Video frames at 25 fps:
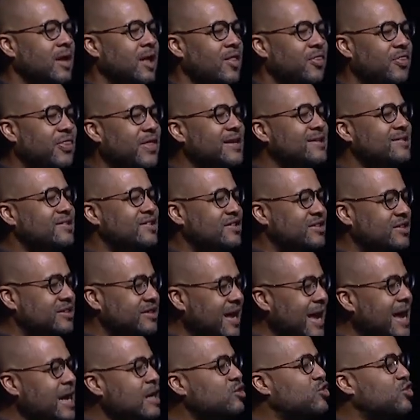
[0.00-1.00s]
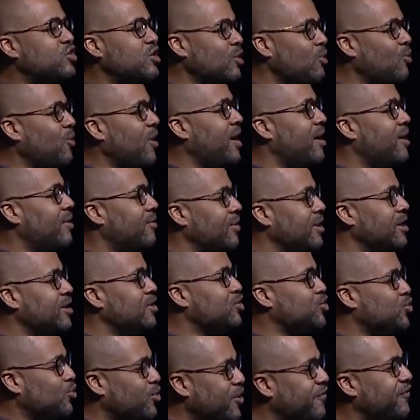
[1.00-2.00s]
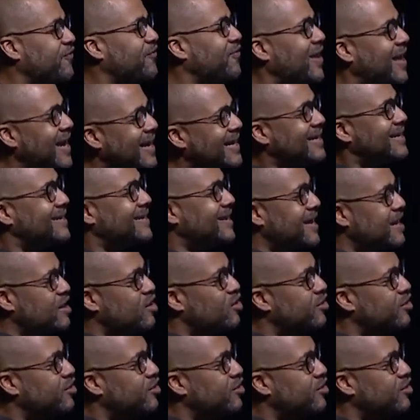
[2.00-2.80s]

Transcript: then sanctuaries reflect dinner